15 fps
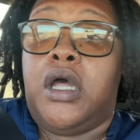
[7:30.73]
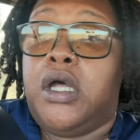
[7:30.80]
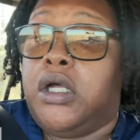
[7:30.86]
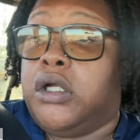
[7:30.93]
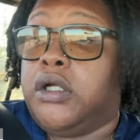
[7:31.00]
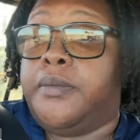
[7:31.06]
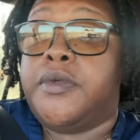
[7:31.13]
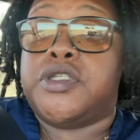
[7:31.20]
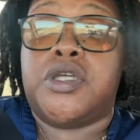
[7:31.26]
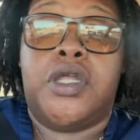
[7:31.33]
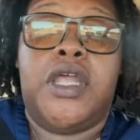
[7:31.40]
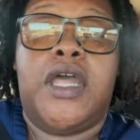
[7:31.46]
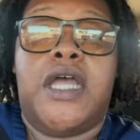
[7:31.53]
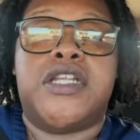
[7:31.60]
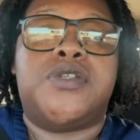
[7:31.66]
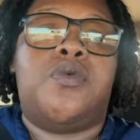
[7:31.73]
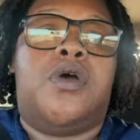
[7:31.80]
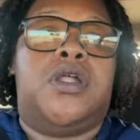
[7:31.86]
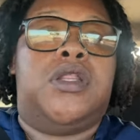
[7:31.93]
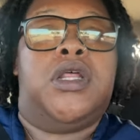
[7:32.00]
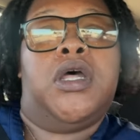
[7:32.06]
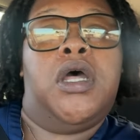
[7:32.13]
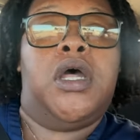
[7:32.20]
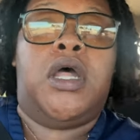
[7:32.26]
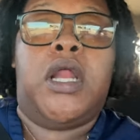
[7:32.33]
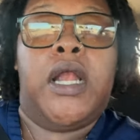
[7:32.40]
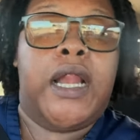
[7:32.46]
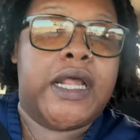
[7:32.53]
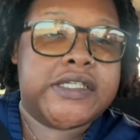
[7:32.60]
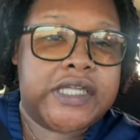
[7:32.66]
um, so yeah i just wanted to
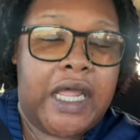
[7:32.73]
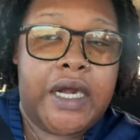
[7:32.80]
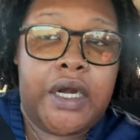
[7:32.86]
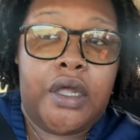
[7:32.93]
let y'all